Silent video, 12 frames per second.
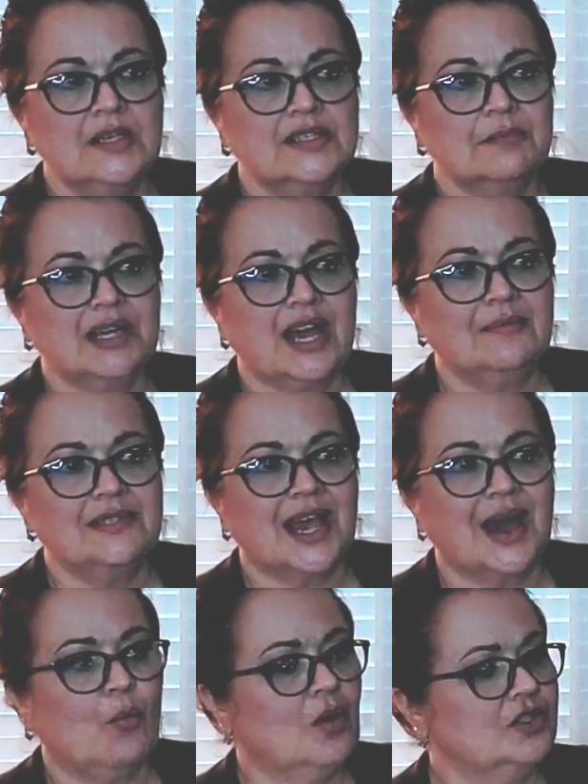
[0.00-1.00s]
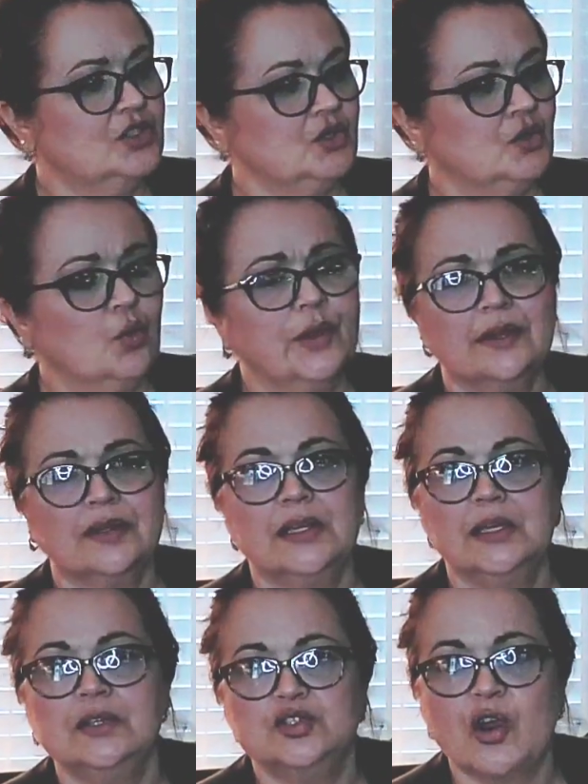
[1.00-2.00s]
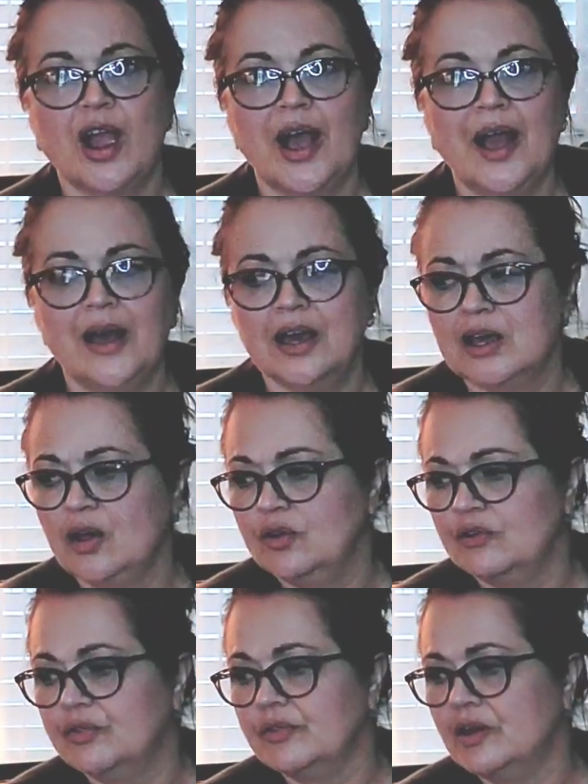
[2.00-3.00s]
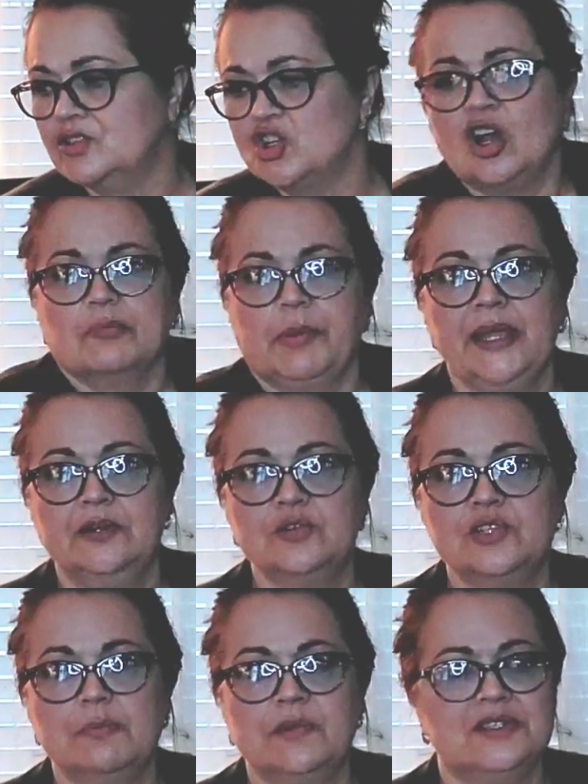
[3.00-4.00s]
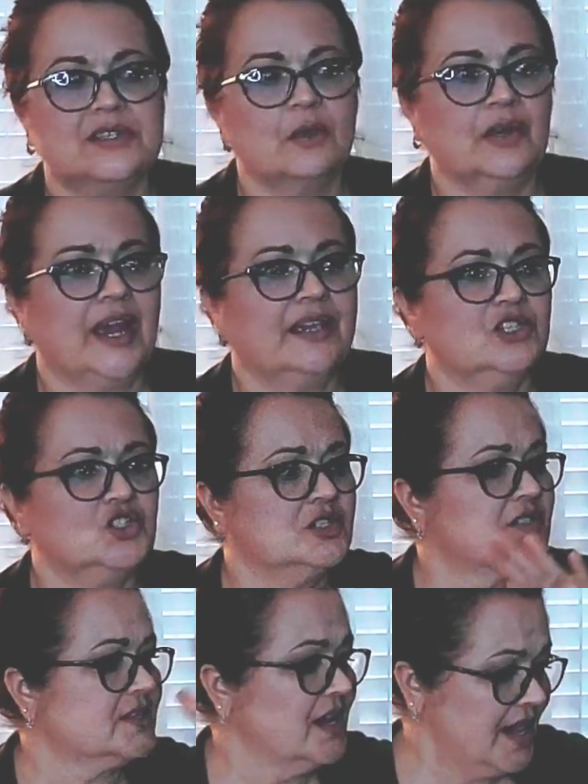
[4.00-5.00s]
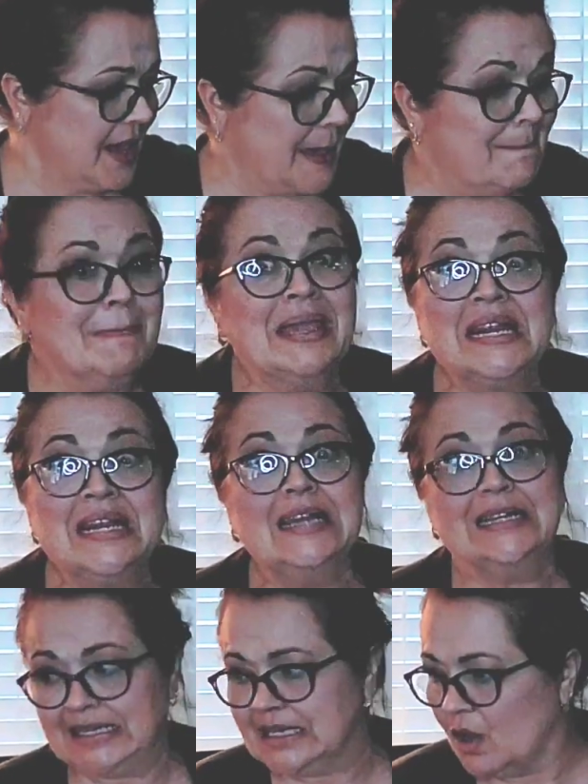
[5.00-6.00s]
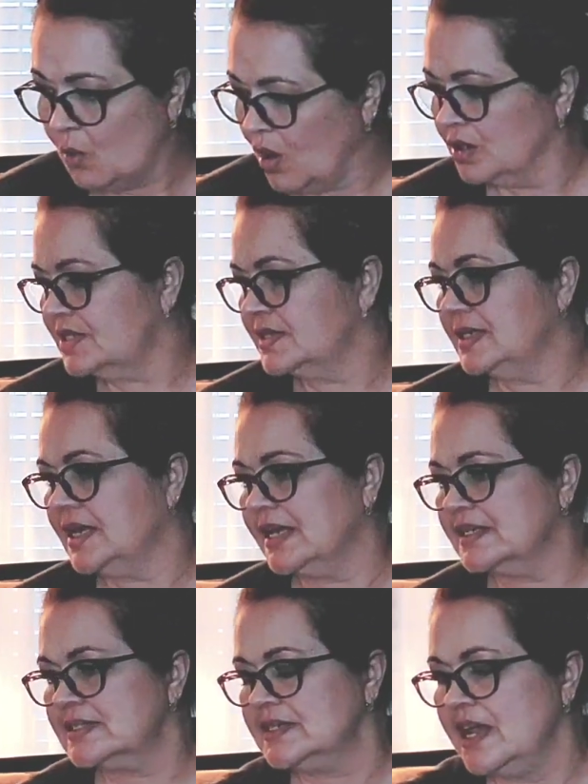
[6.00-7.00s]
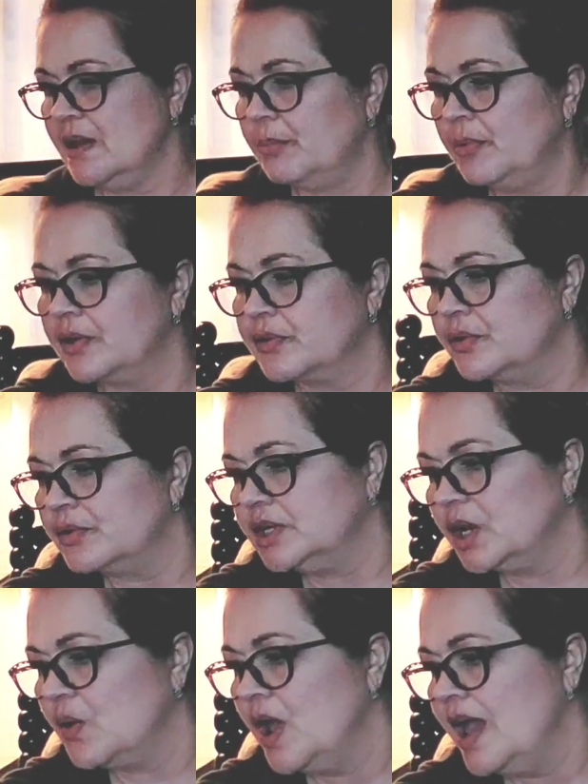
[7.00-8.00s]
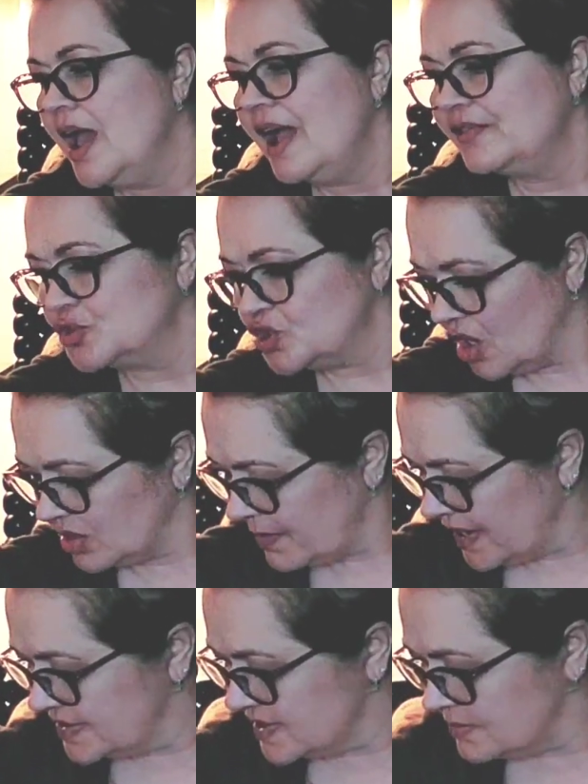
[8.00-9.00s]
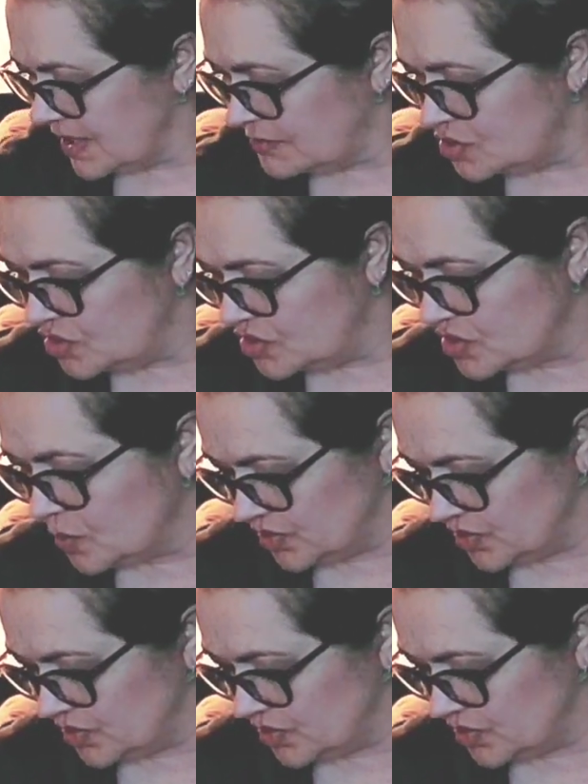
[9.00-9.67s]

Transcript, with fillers: Sometimes I want to quickly dry a coat of chalk paint or something so that I can just immediately go on to the next step, whether, you know, after chalk paint, sometimes you just